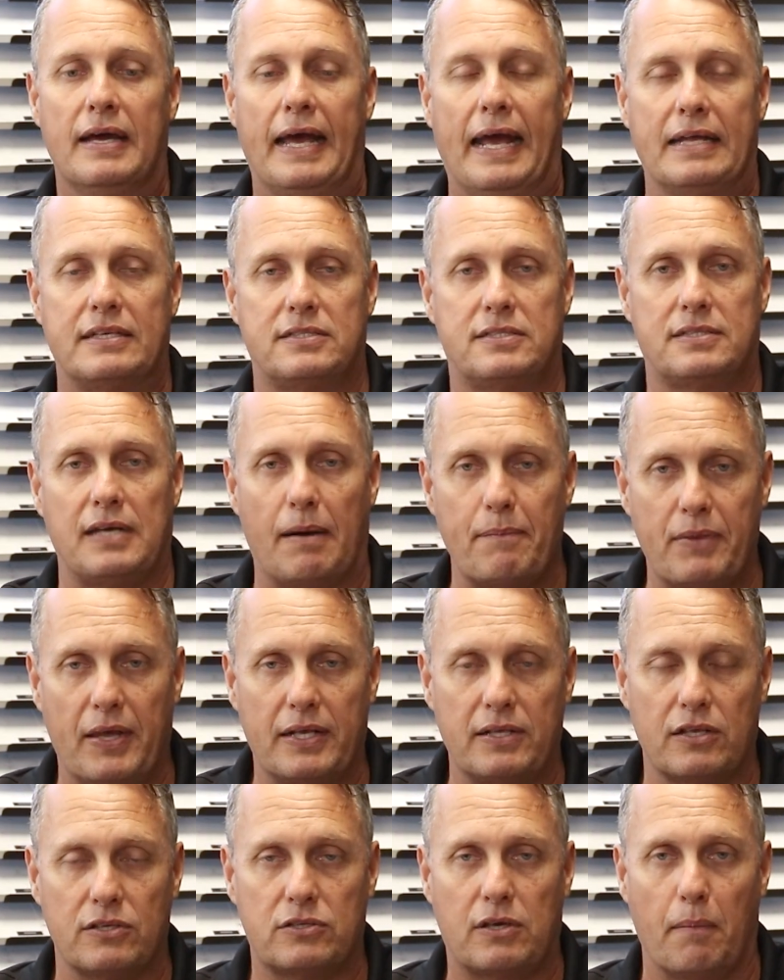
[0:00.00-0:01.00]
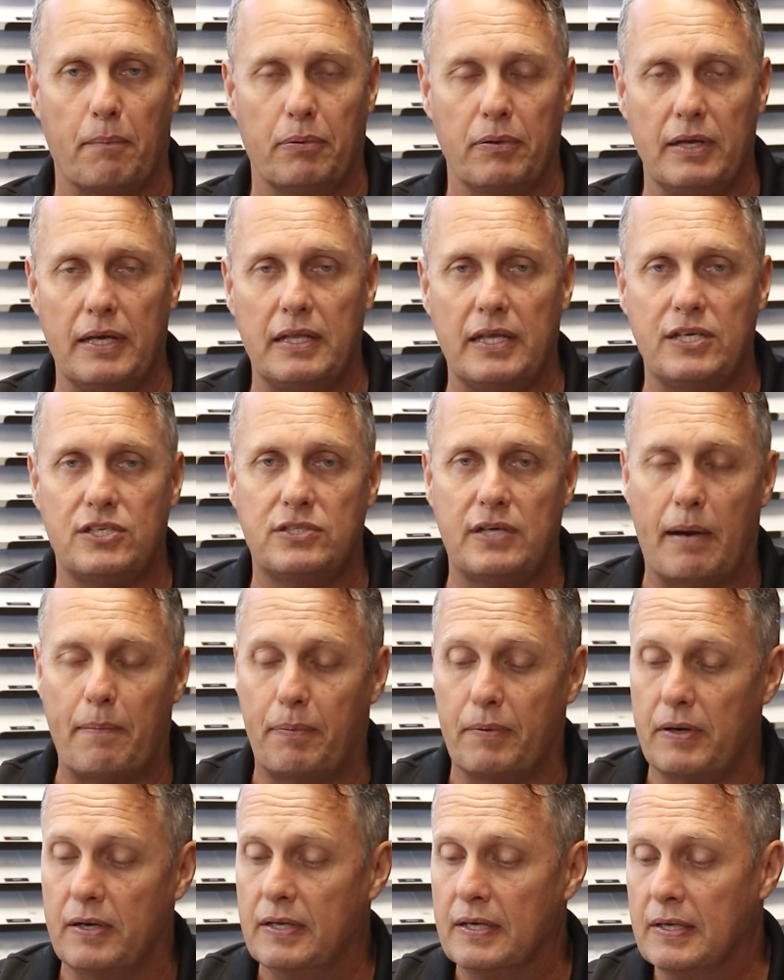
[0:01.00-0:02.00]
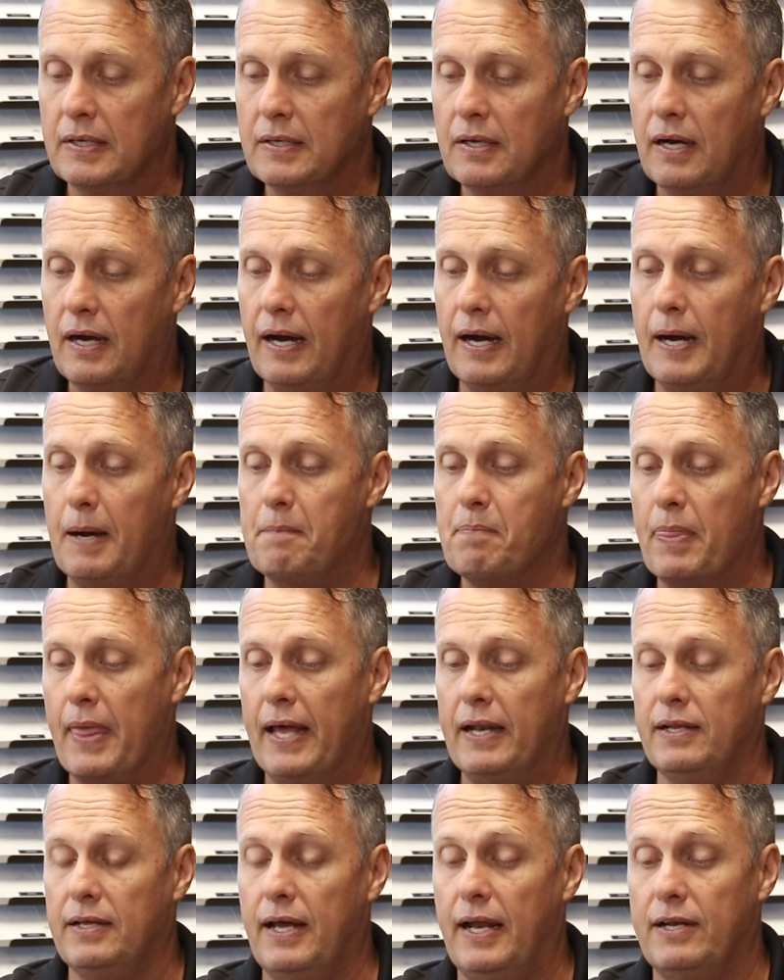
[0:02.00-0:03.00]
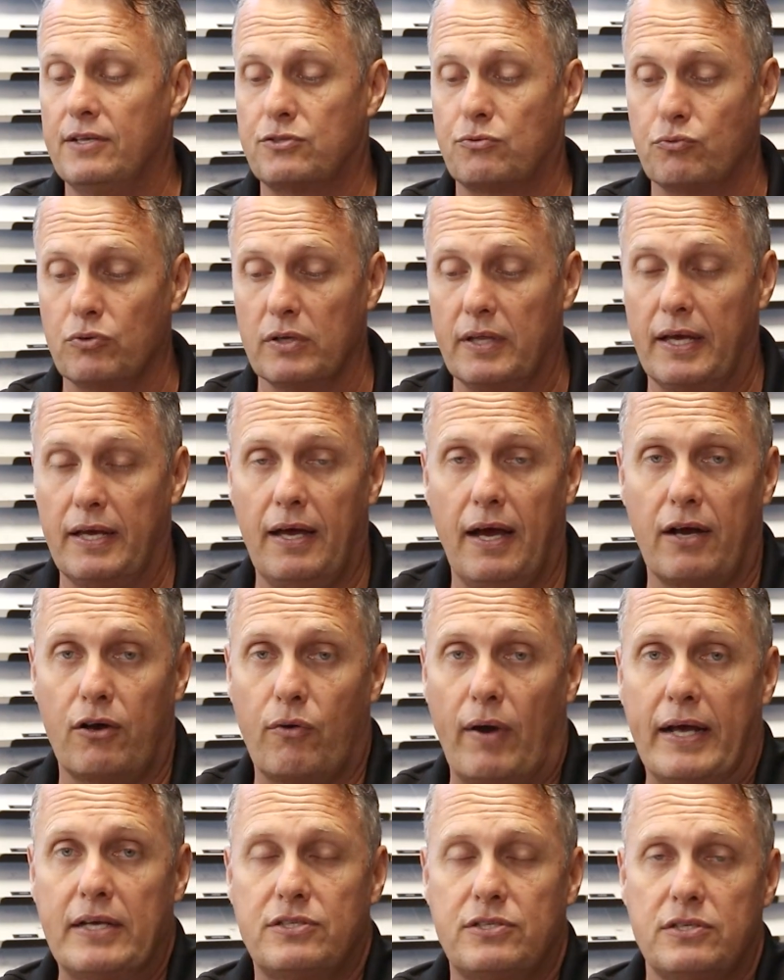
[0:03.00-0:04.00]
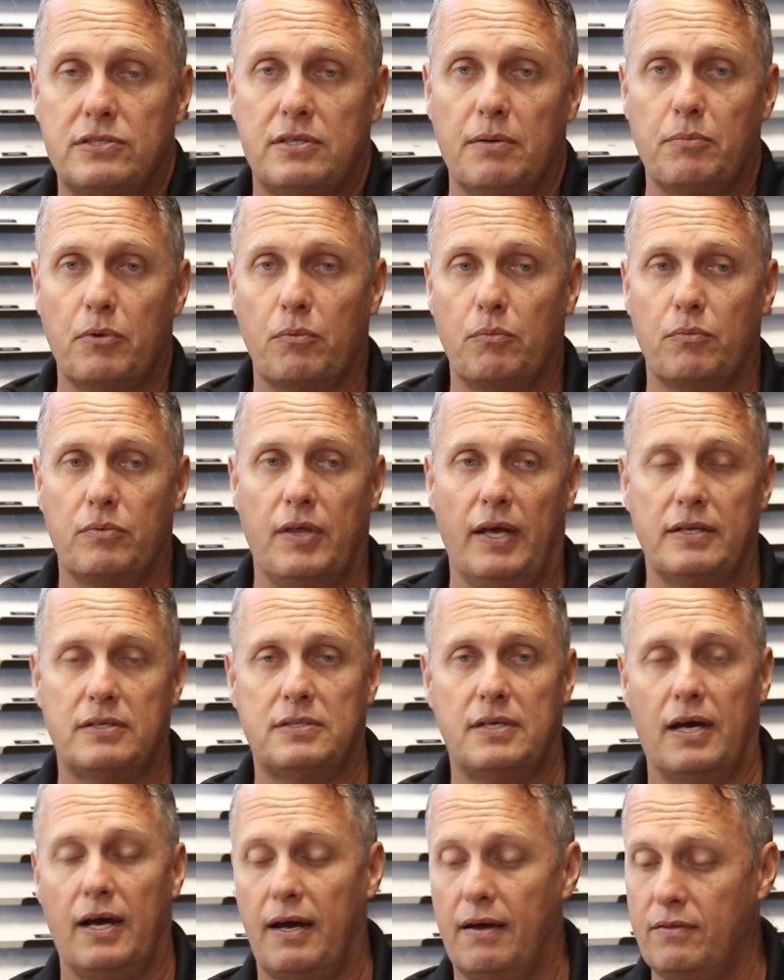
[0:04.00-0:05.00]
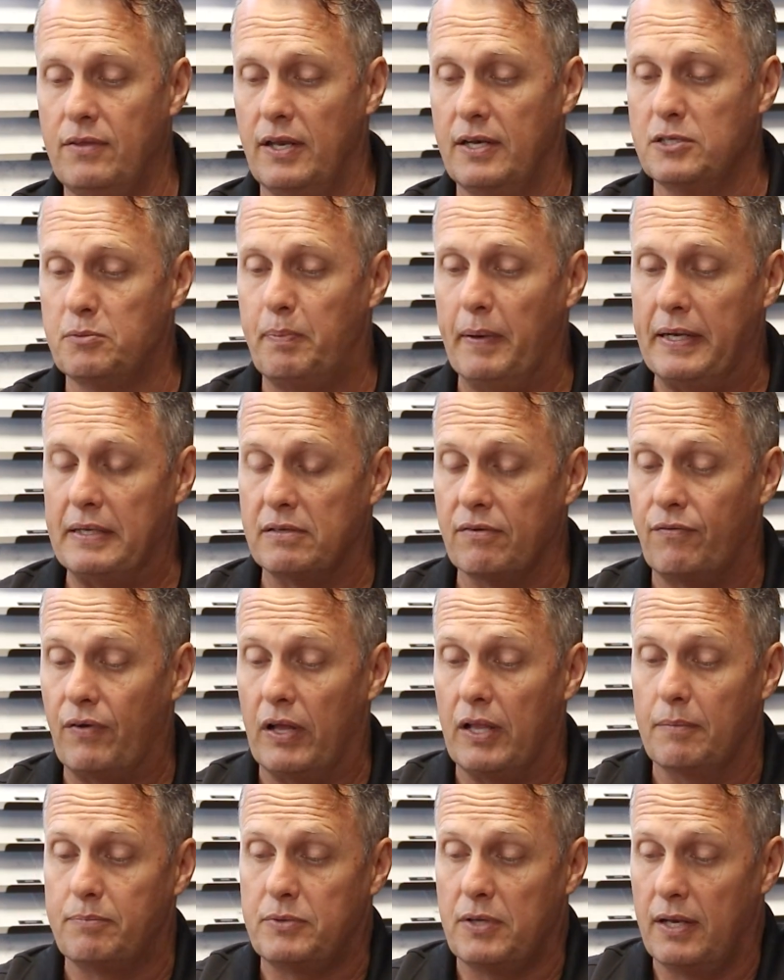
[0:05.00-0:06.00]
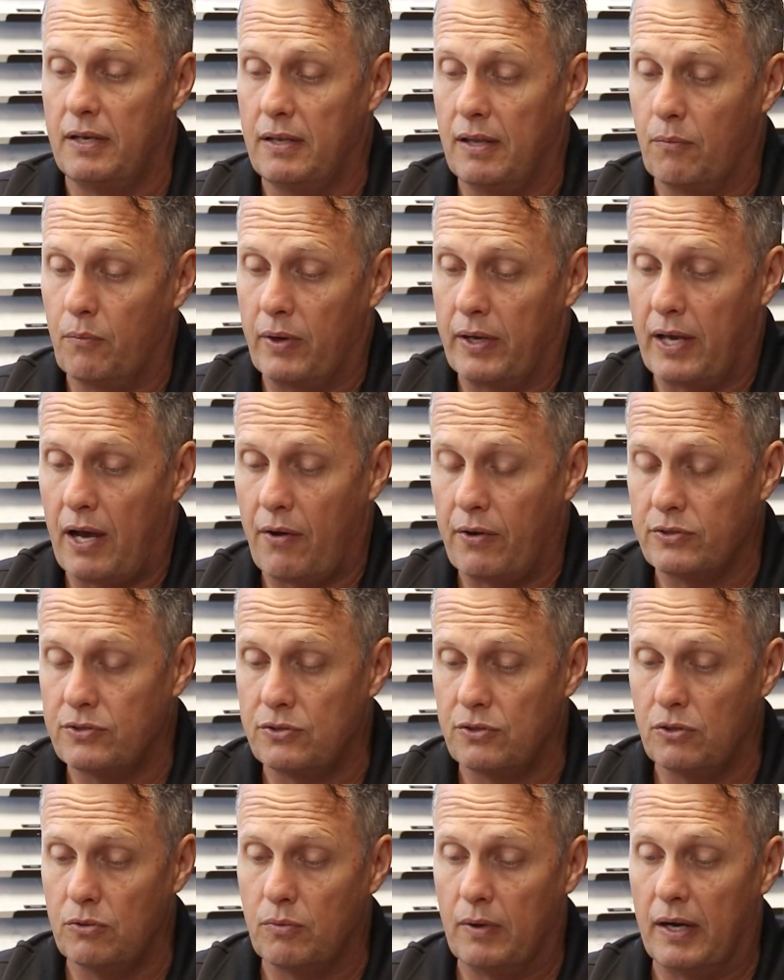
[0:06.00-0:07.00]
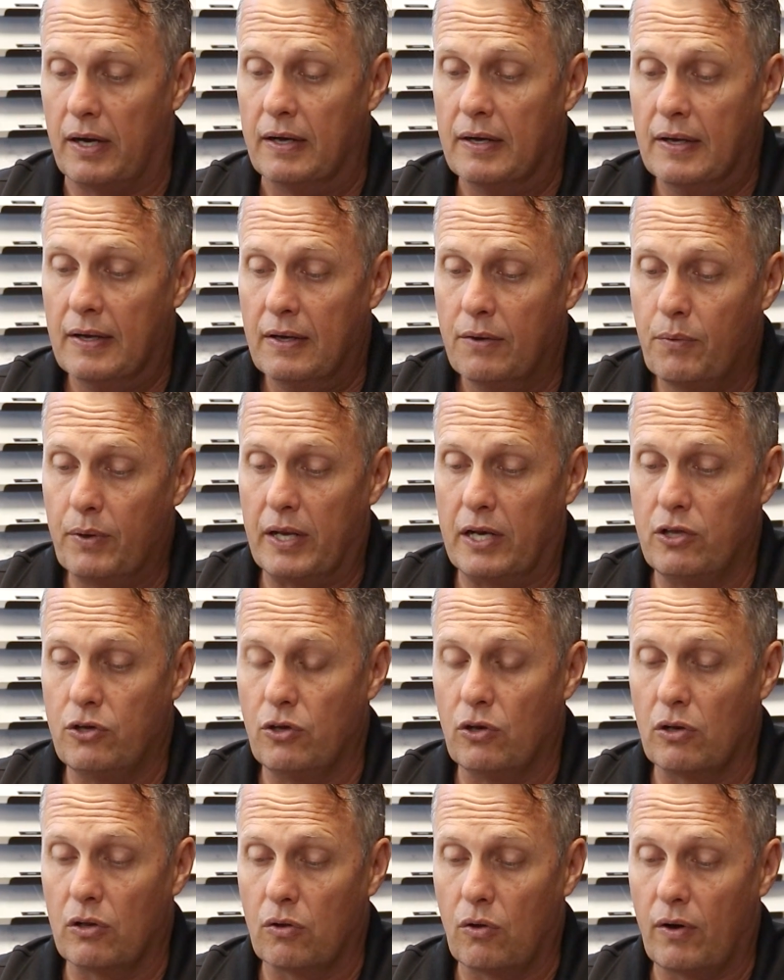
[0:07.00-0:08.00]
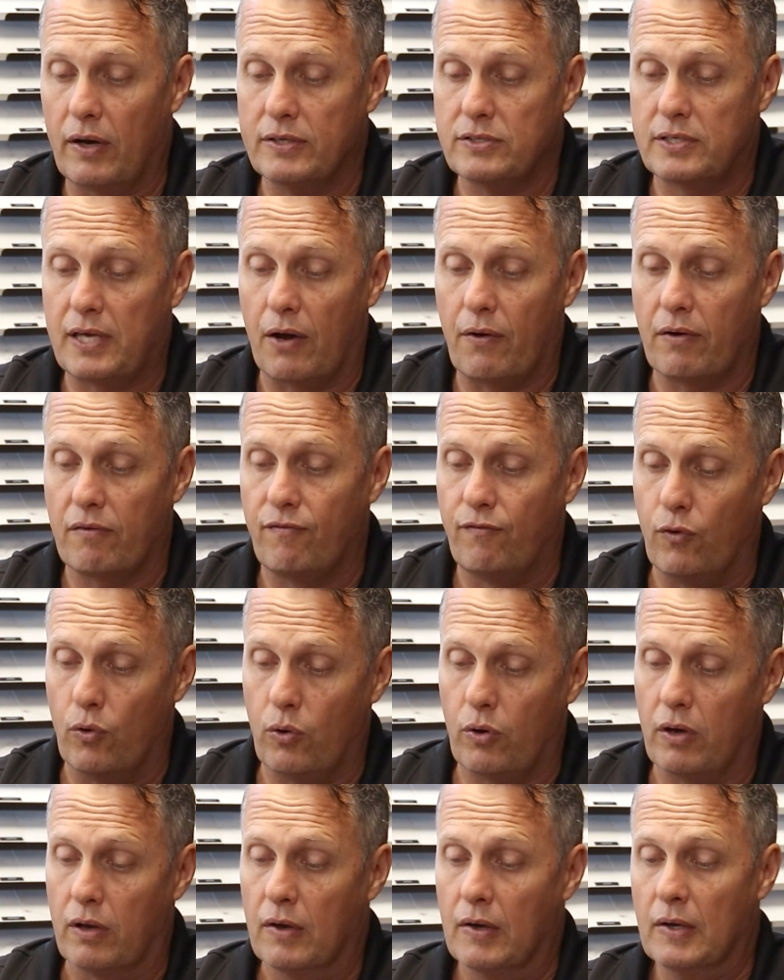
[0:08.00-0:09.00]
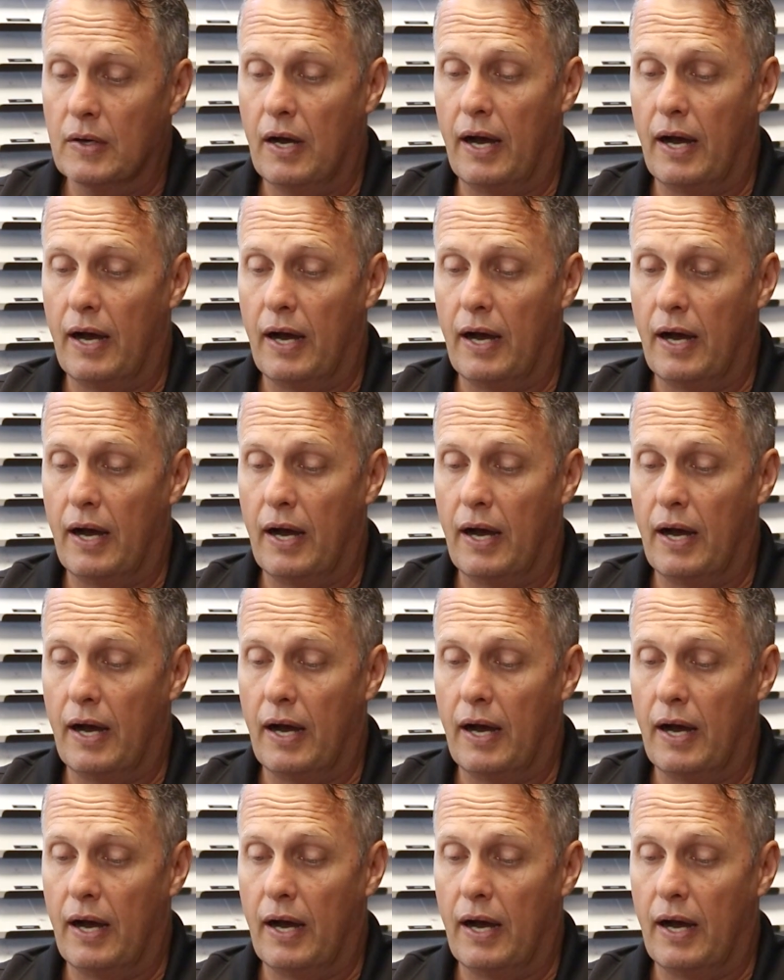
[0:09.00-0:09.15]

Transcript: It's something that's completely separate, um, and and it's really a great system that that uh, that has been developed and that we're going to uh, we're going to utilize going forward.